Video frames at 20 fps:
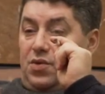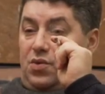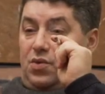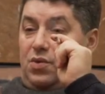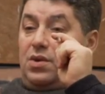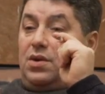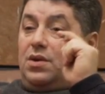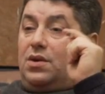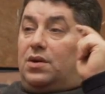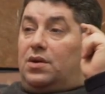
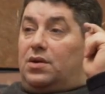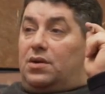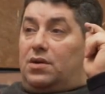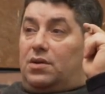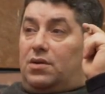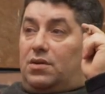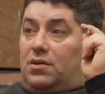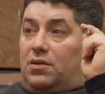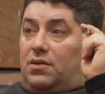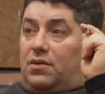whether the knife
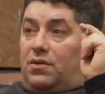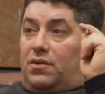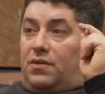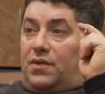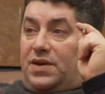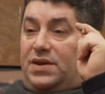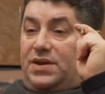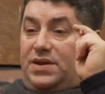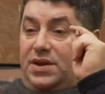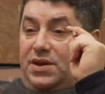goes
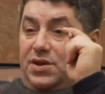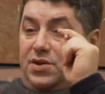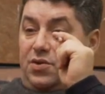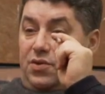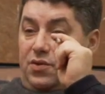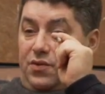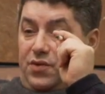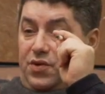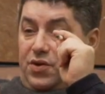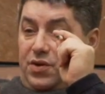
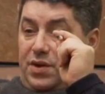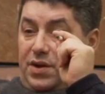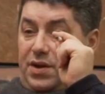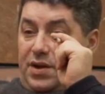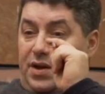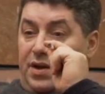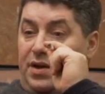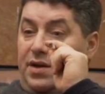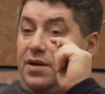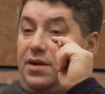deeper
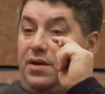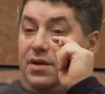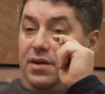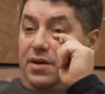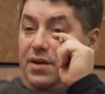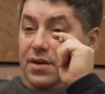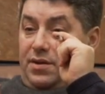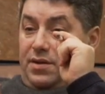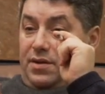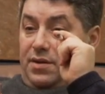penetrating
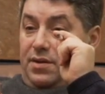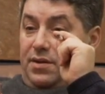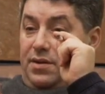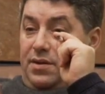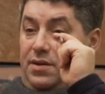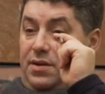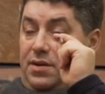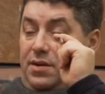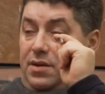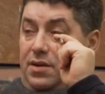into the target
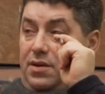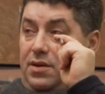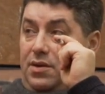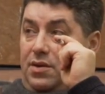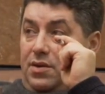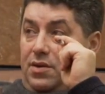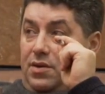or not.